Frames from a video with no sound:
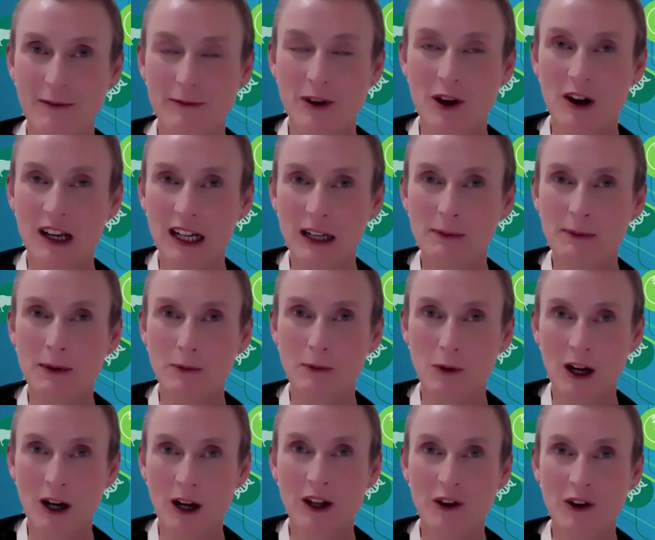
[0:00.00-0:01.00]
you're a little bit
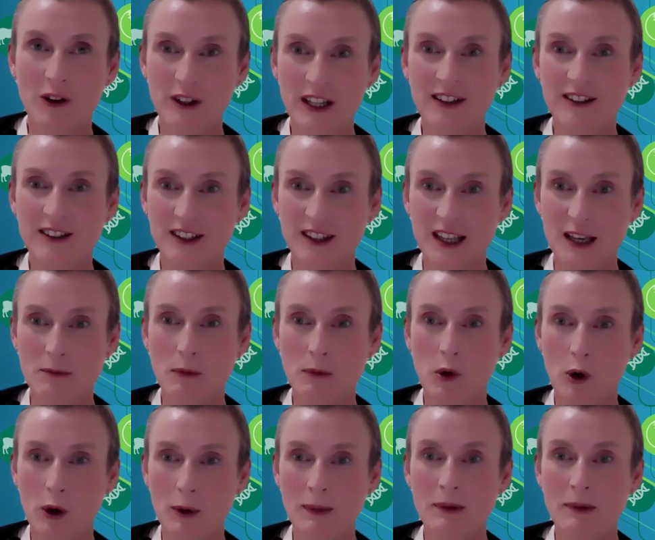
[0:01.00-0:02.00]
more clued into the
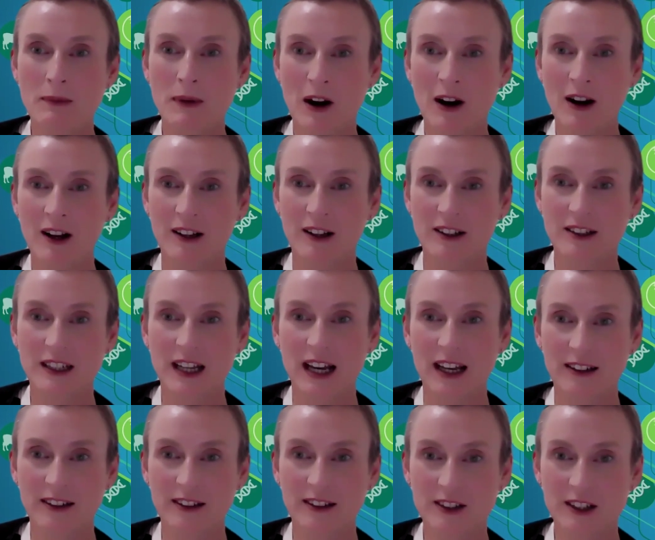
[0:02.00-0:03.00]
employment market
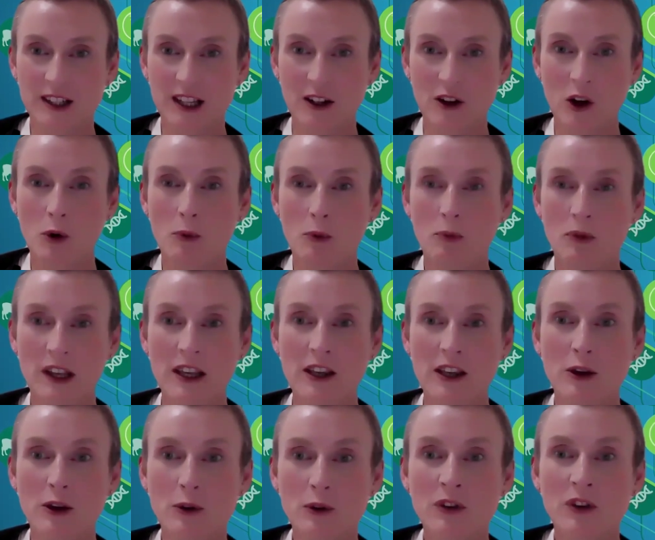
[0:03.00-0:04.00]
and can hopefully
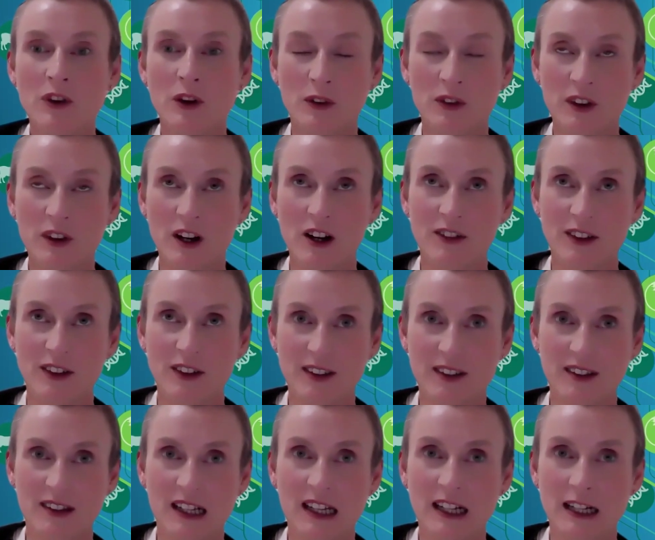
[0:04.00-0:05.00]
use those
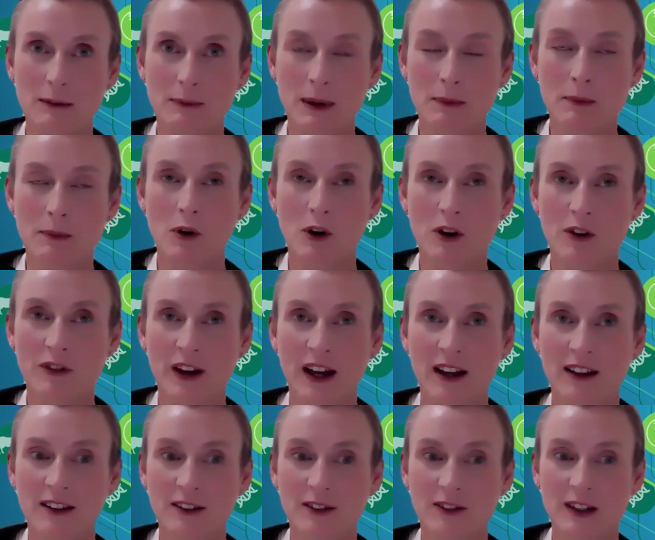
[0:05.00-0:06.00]
services a little bit more
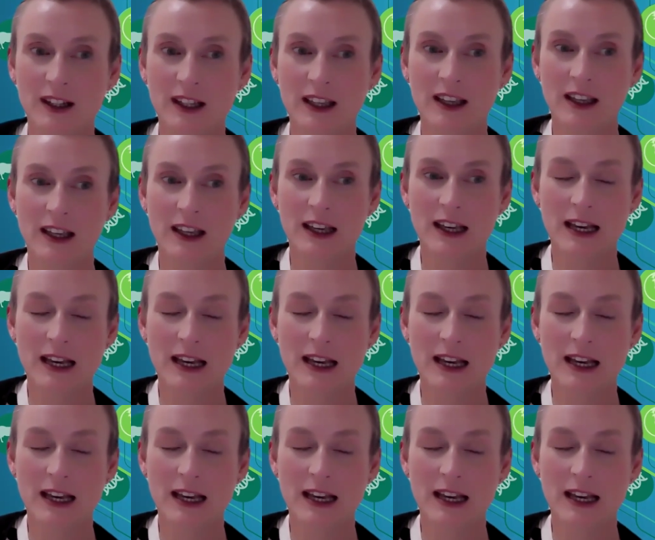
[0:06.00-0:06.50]
effectively.